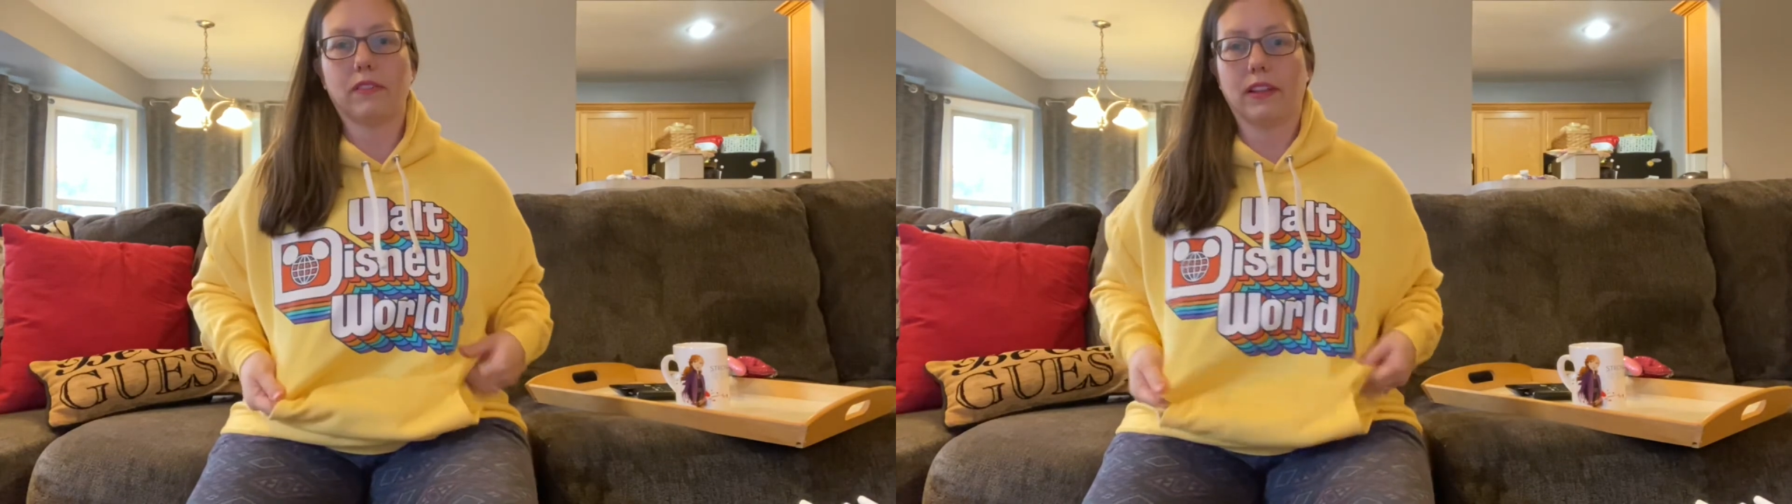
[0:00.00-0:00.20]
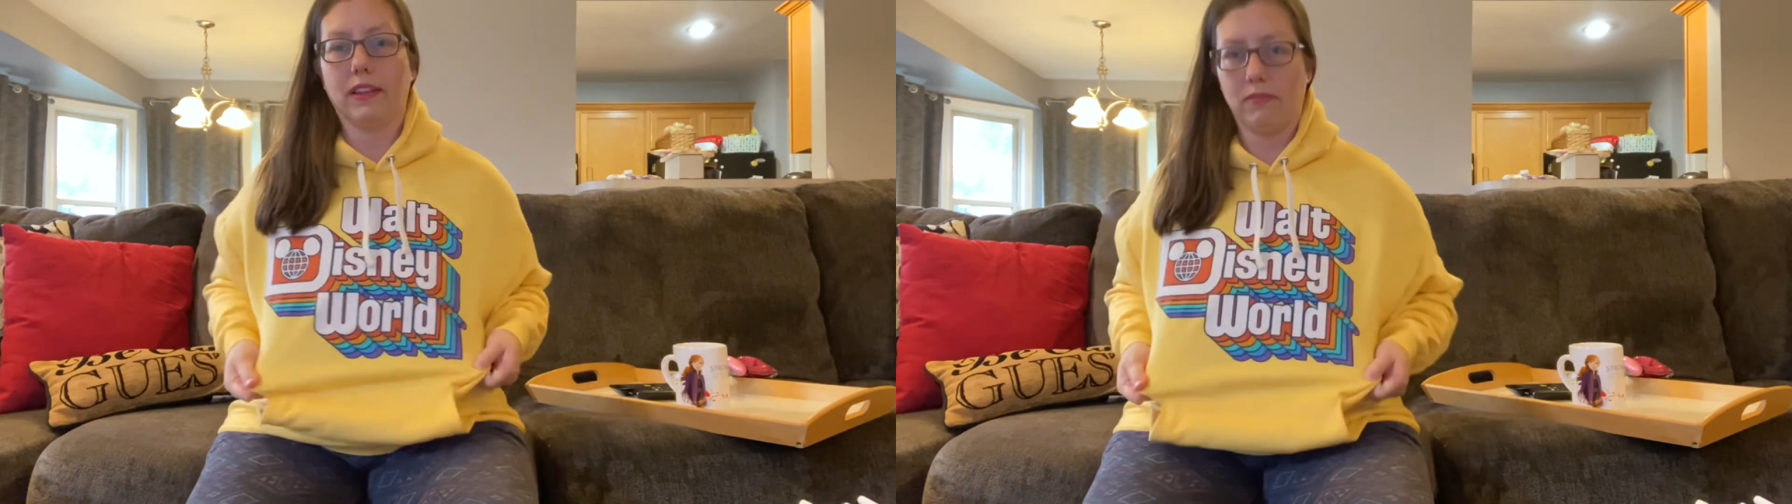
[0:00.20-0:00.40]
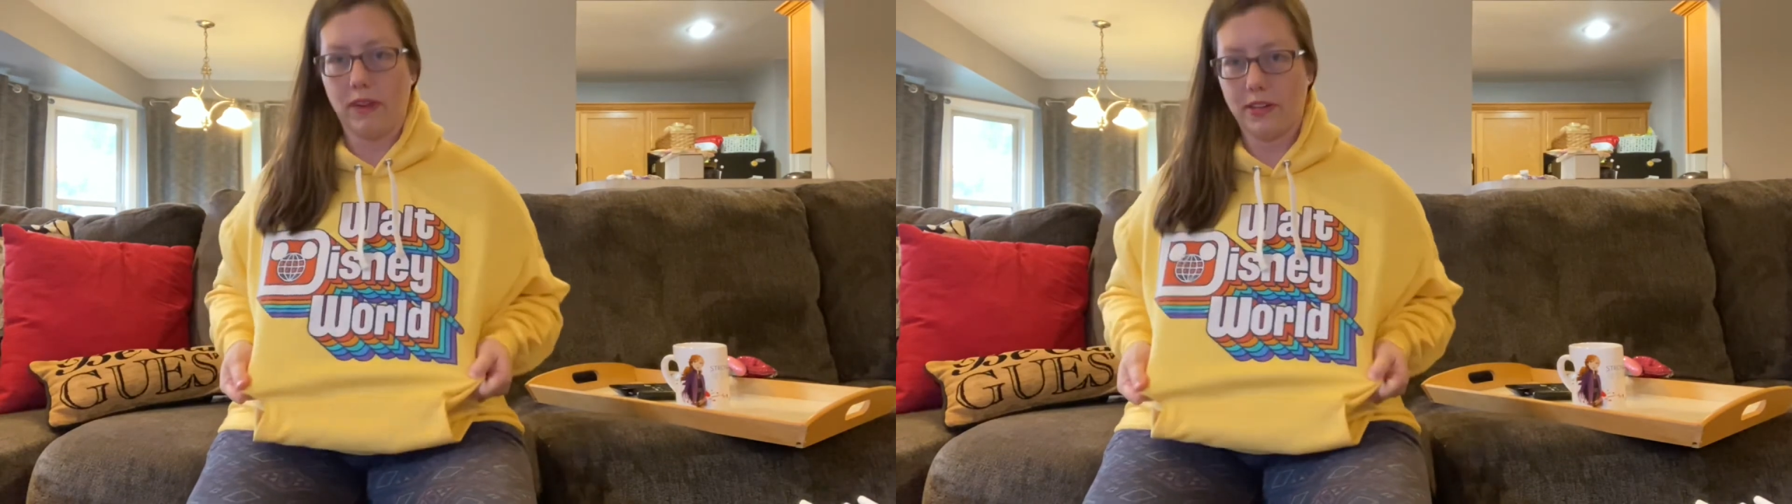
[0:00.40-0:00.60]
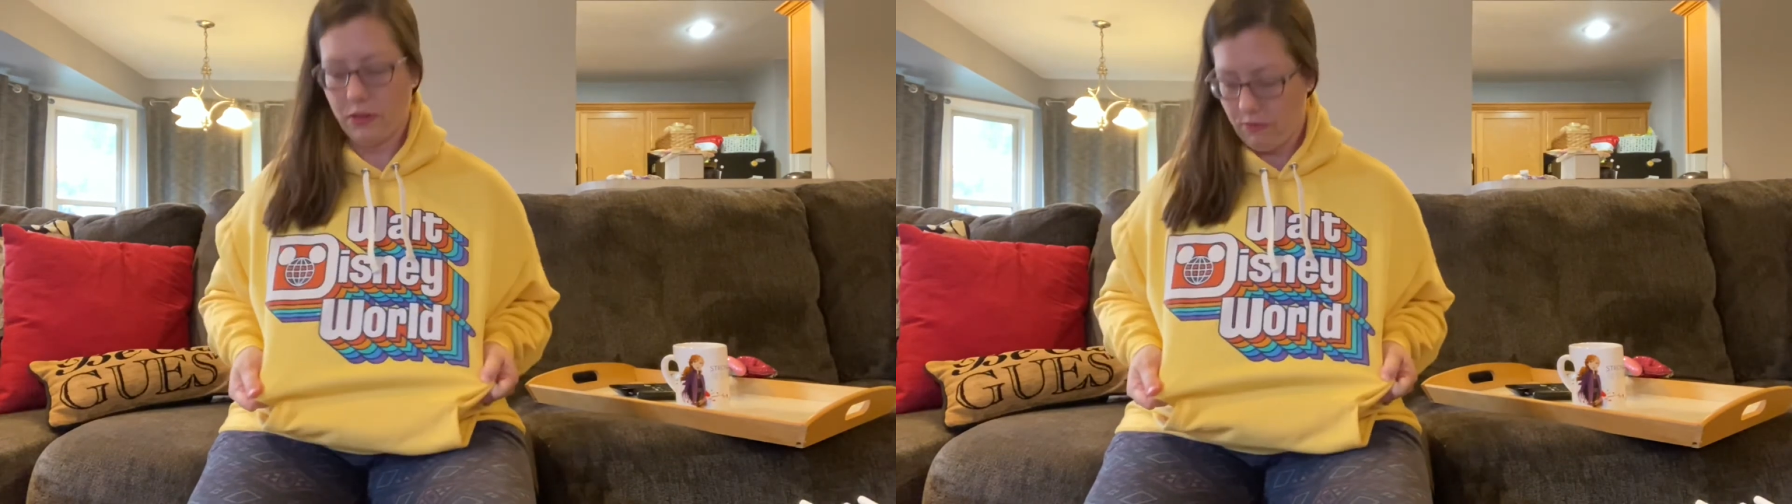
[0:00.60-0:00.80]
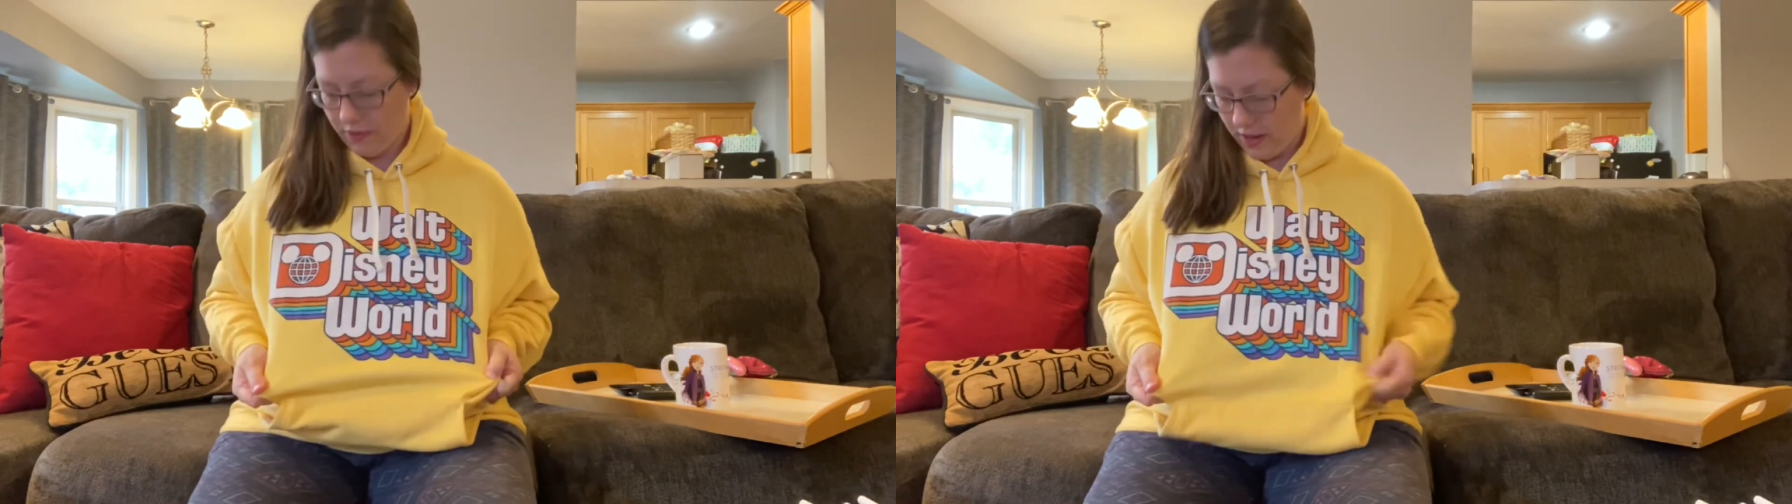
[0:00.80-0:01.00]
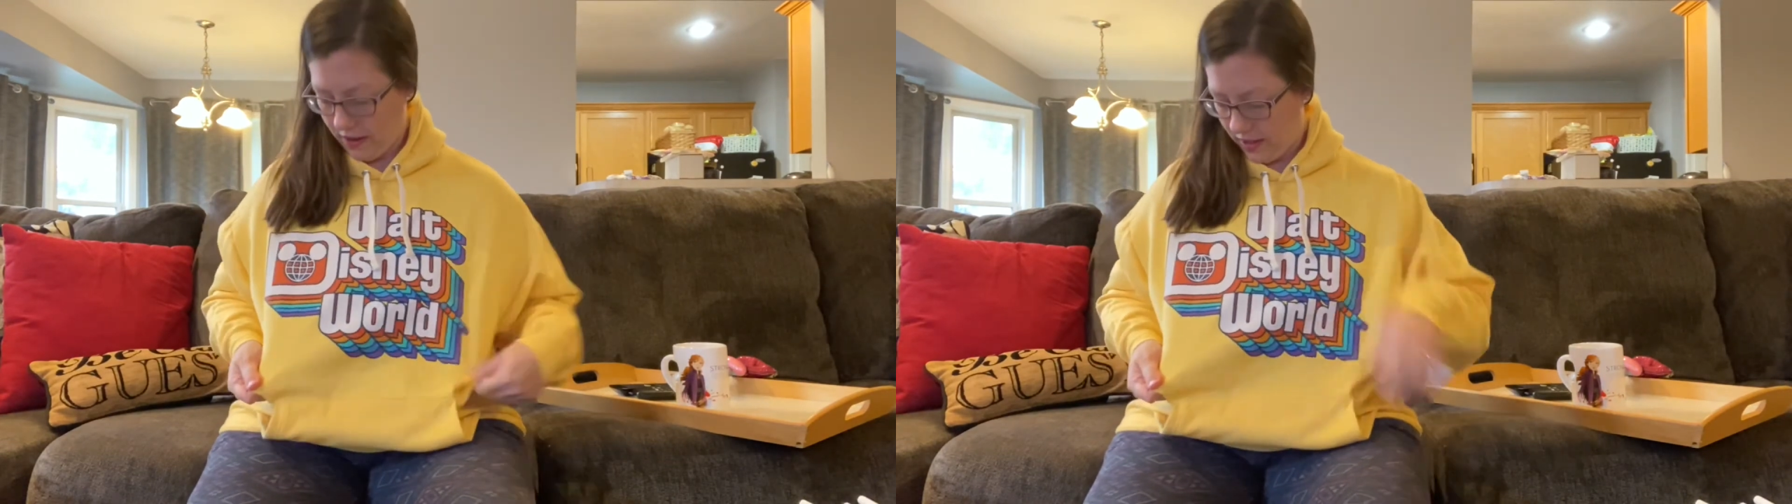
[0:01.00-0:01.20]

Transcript: really retro feel.